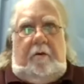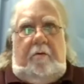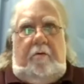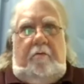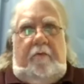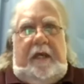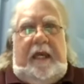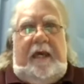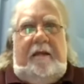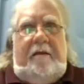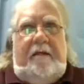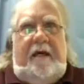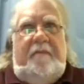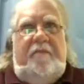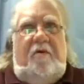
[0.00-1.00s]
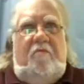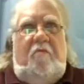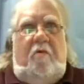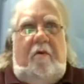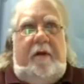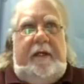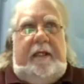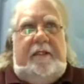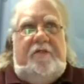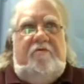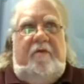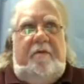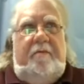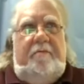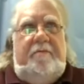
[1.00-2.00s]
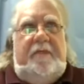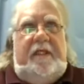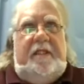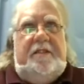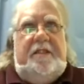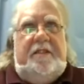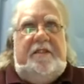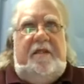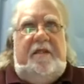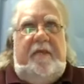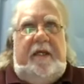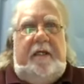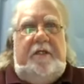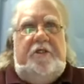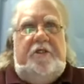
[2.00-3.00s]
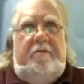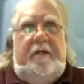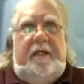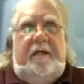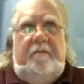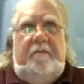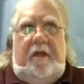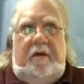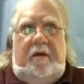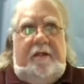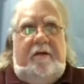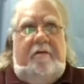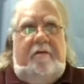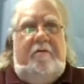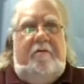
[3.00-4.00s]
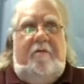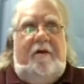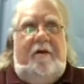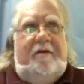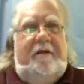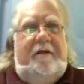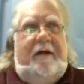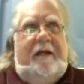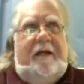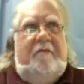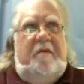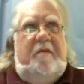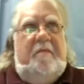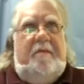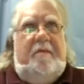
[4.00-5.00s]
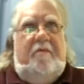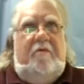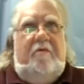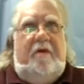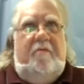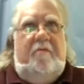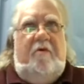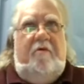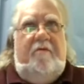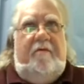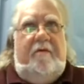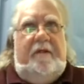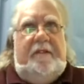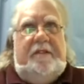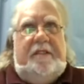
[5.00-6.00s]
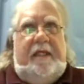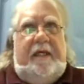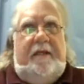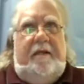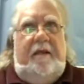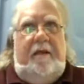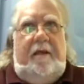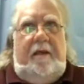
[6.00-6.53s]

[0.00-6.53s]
We had a couple warnings from the assistant manager, a young blonde girl who worked there, I can remember, who come over and said,